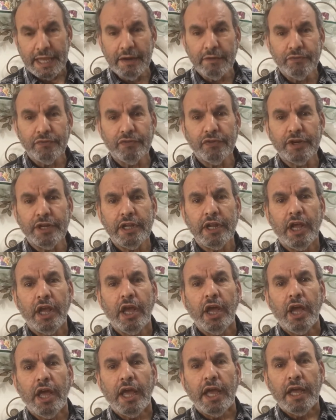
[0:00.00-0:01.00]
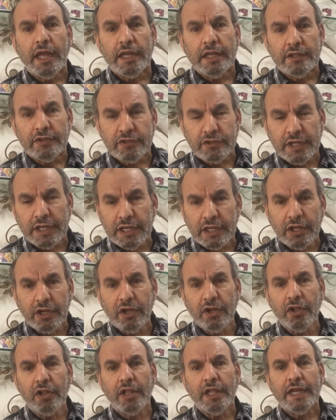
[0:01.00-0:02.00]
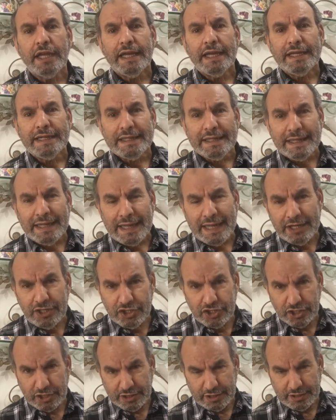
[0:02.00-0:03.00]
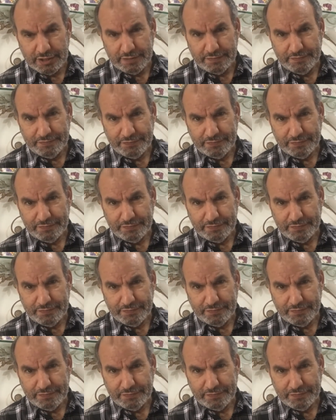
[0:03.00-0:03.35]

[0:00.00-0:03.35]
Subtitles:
Every single nation